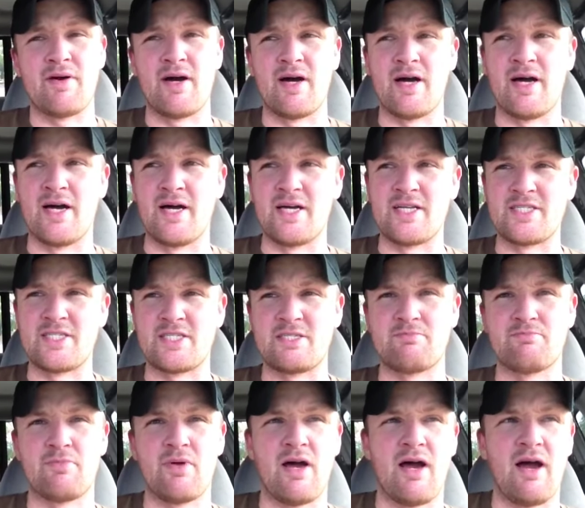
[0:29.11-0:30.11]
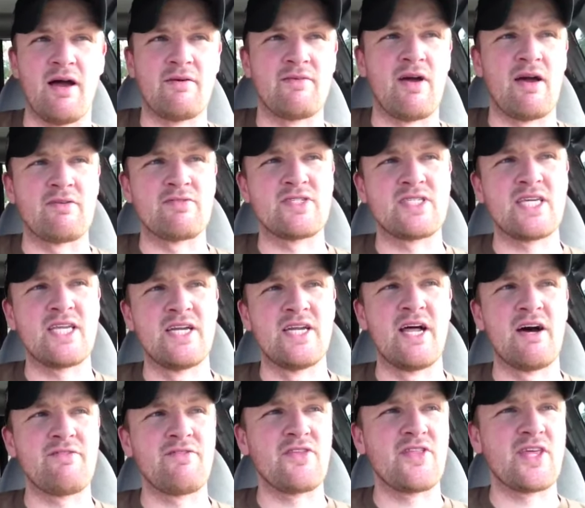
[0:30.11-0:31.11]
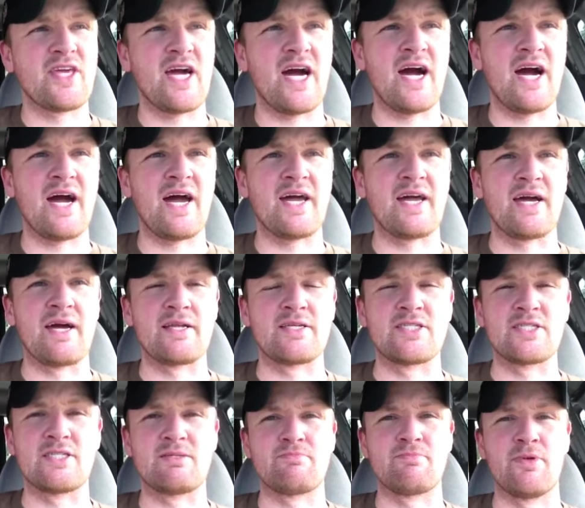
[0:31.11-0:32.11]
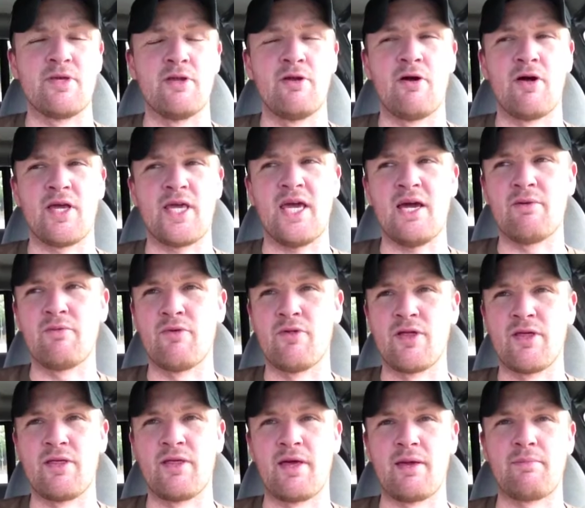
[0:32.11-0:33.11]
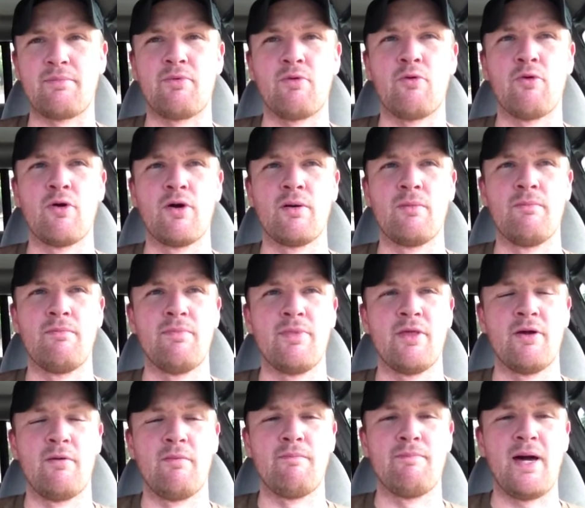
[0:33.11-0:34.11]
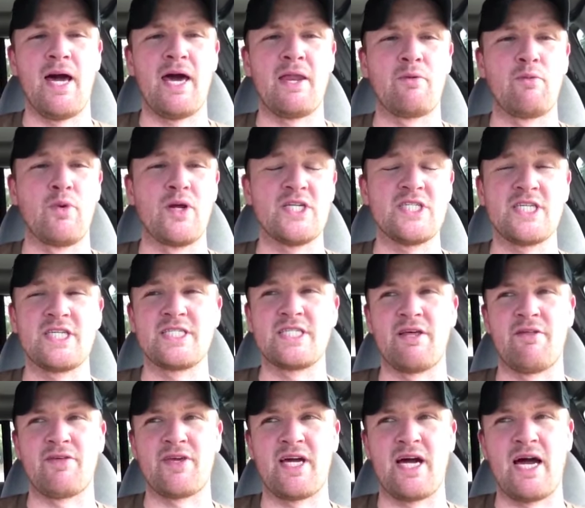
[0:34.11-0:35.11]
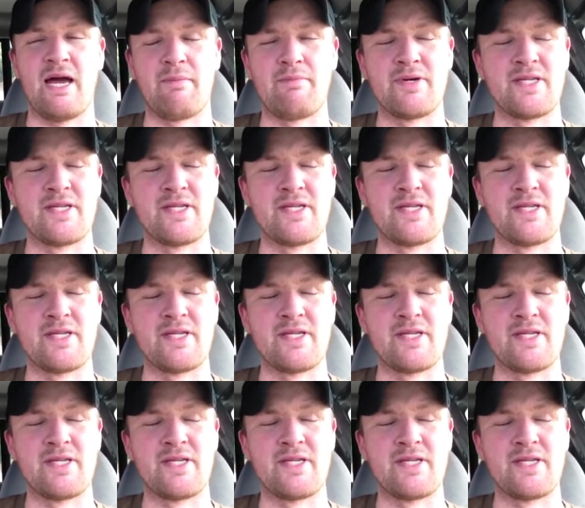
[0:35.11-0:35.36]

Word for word: Uh, just I, I've seen enough of the guy. I just, you know, I can't really like pour, you know, bad wishings on the guy.